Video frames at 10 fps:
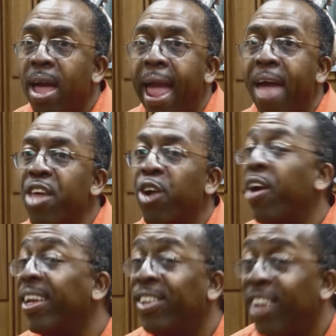and that are
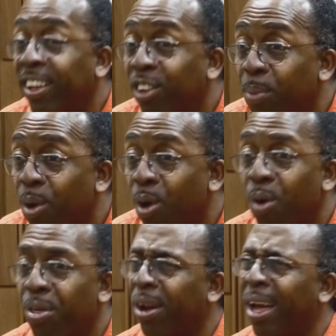
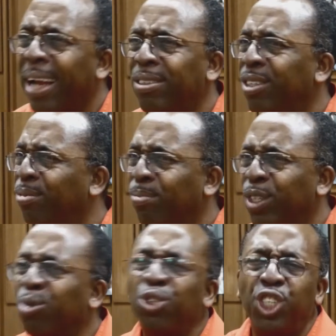accessible. They're like just,
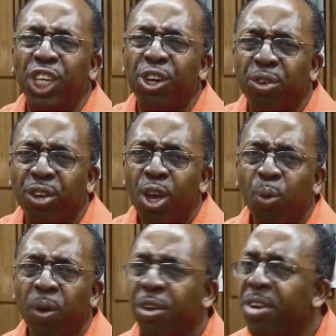generous
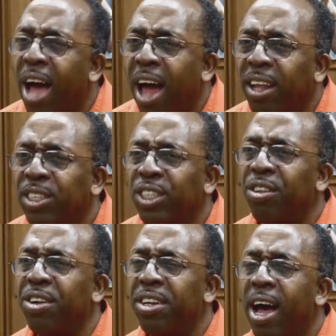with their knowledge and
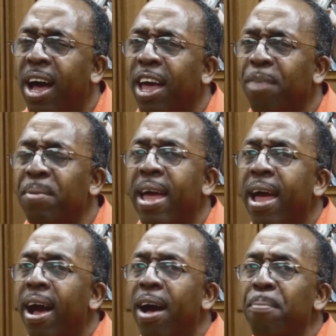their time,
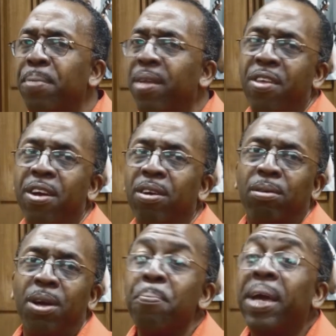but they're
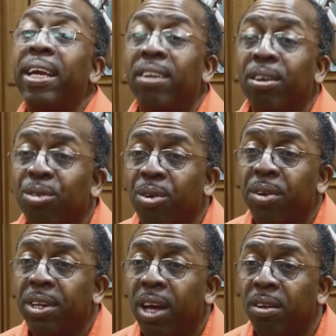amazing
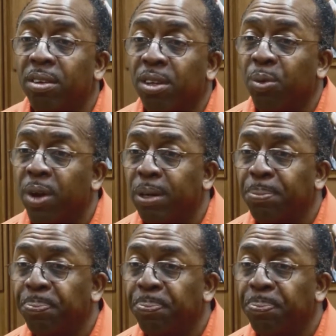storytellers as well.